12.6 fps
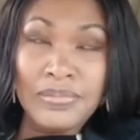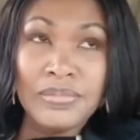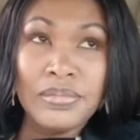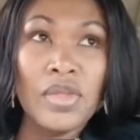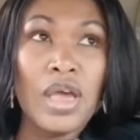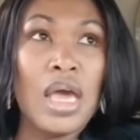
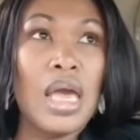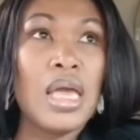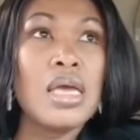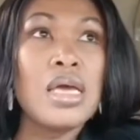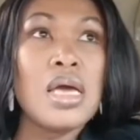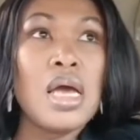Okay,
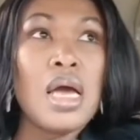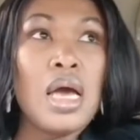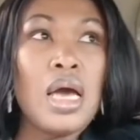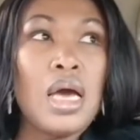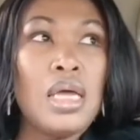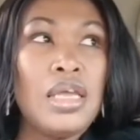
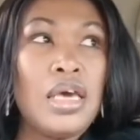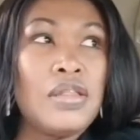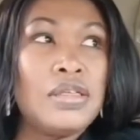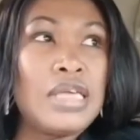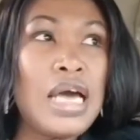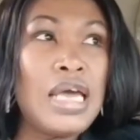uh, another
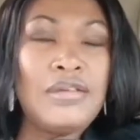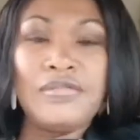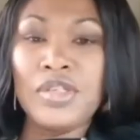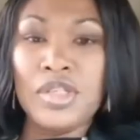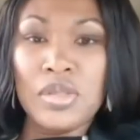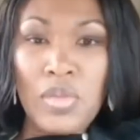sign of
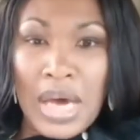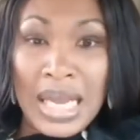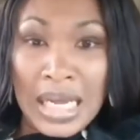just sweating.